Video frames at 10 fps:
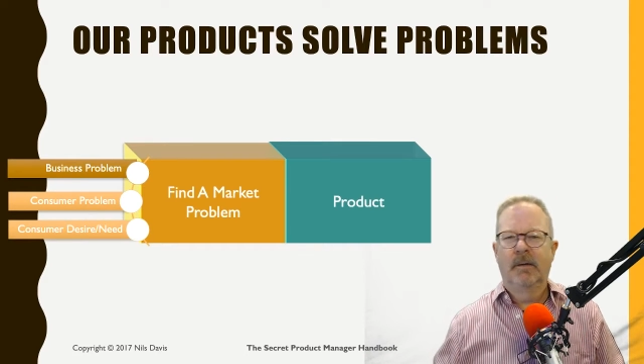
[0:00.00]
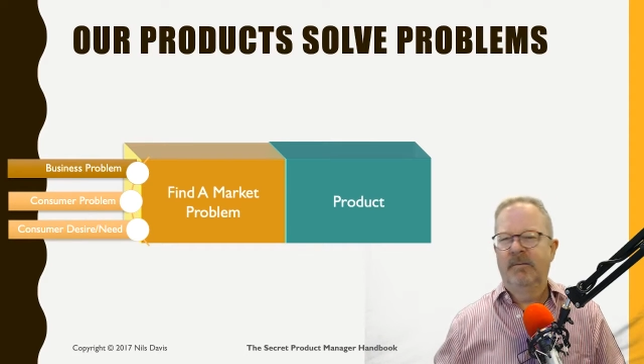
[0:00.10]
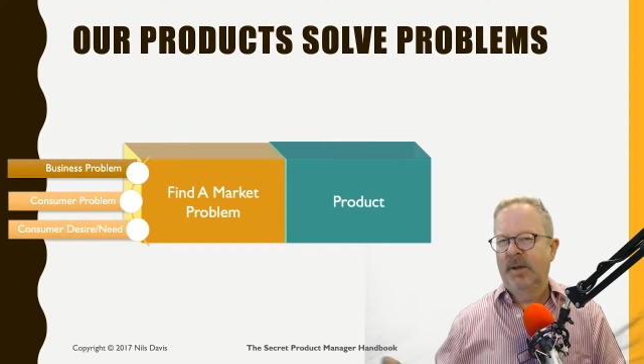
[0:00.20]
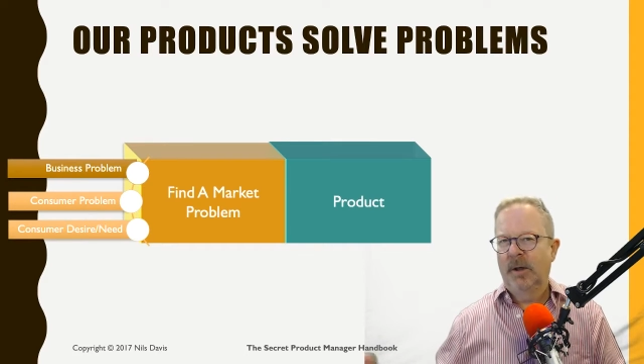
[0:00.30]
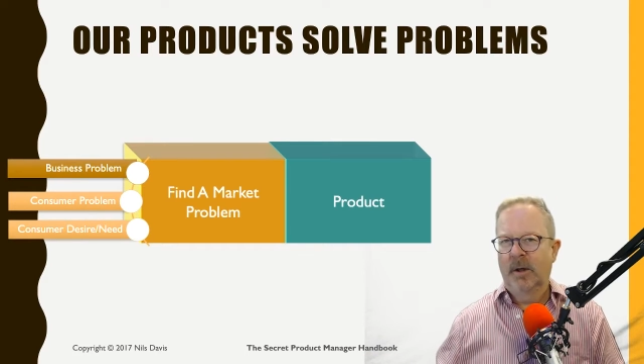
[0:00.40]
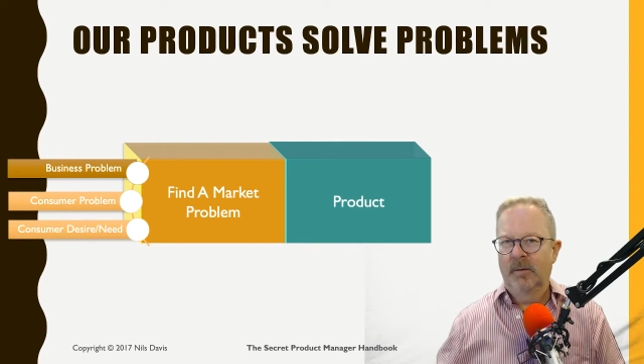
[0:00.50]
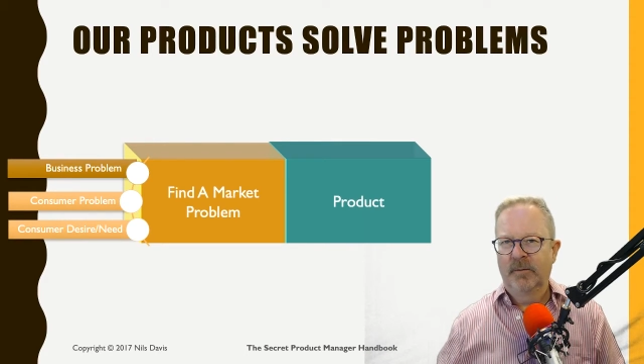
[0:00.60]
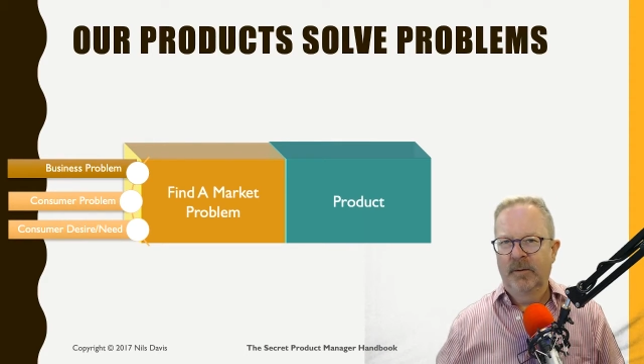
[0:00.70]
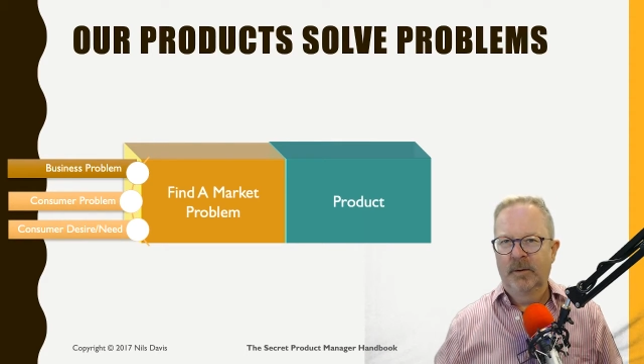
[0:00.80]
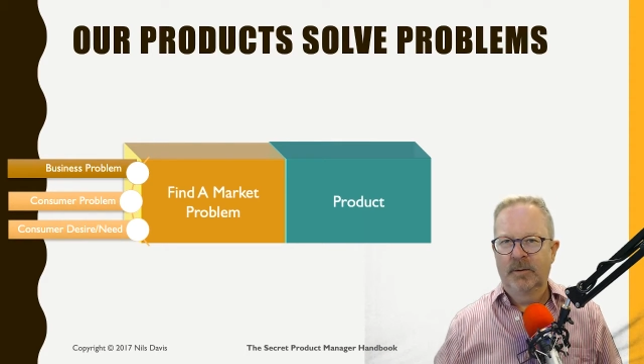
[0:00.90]
a
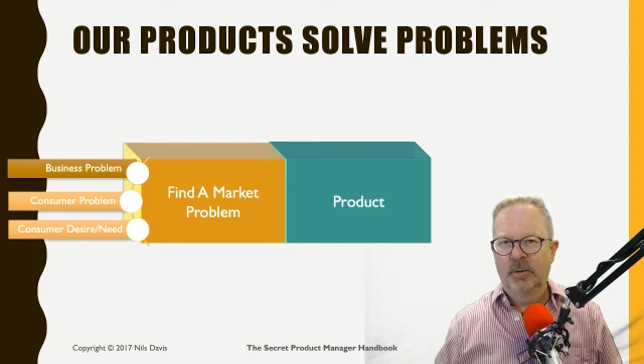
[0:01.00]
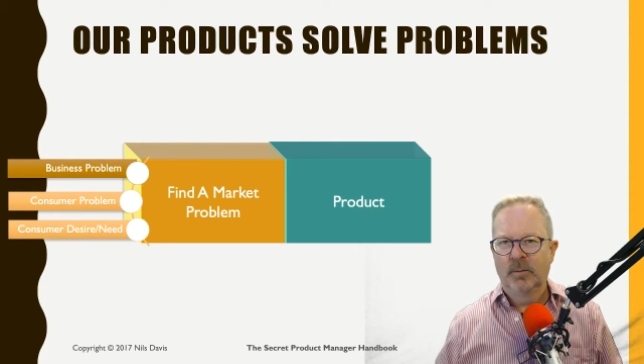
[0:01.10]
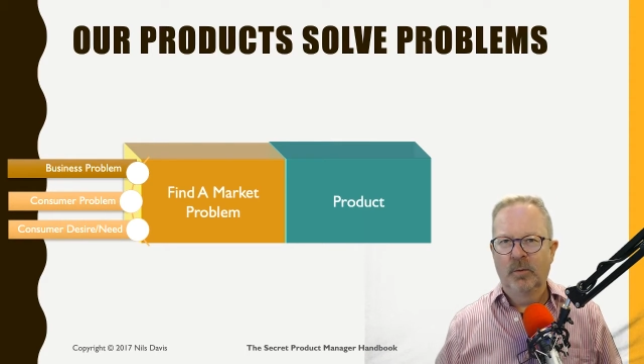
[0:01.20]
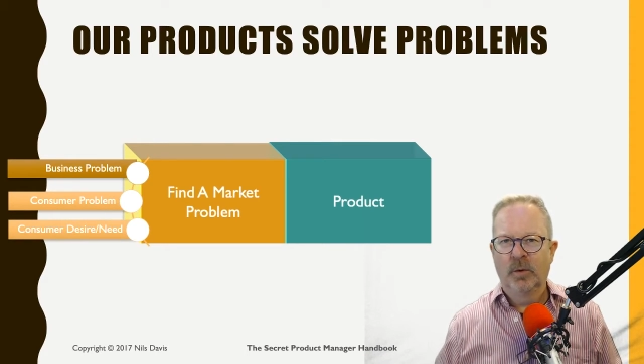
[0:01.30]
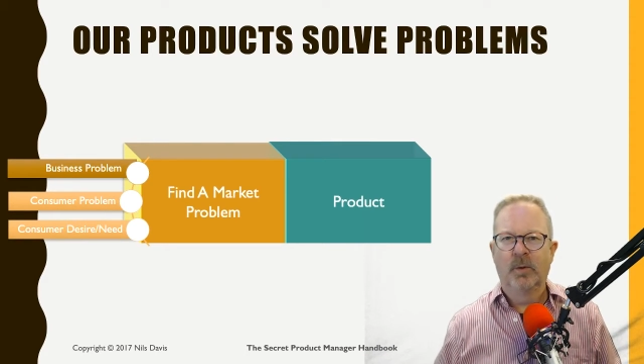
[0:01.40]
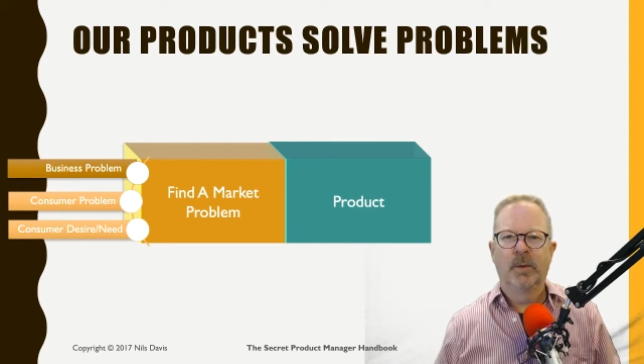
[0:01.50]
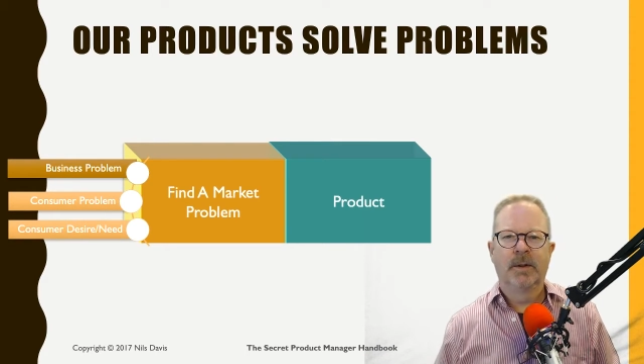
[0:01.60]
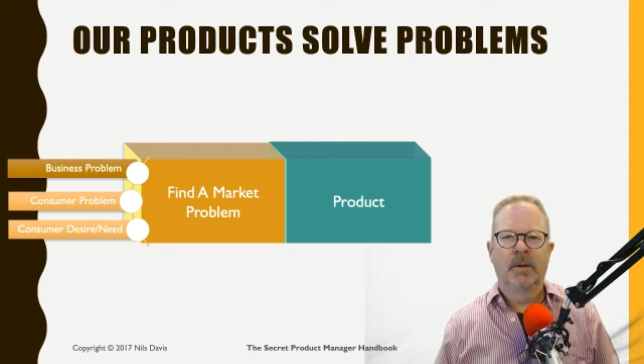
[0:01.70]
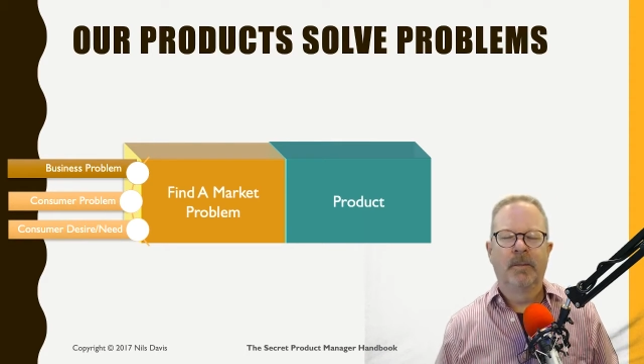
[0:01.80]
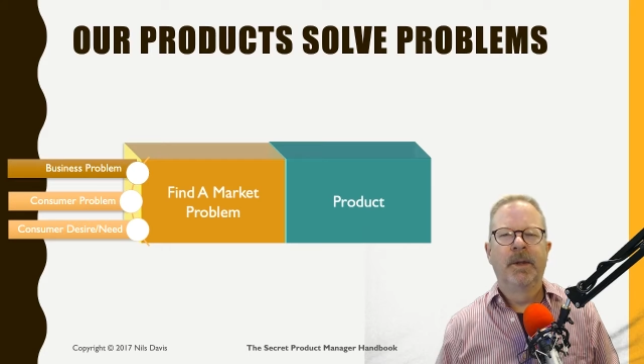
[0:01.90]
videographer to work
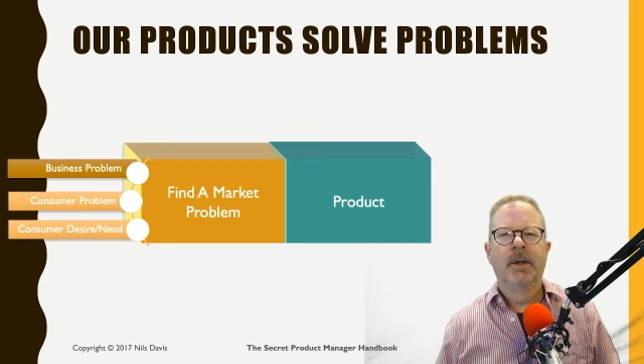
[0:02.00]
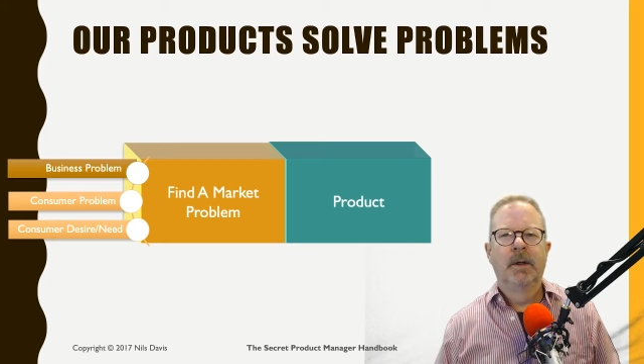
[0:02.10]
with them.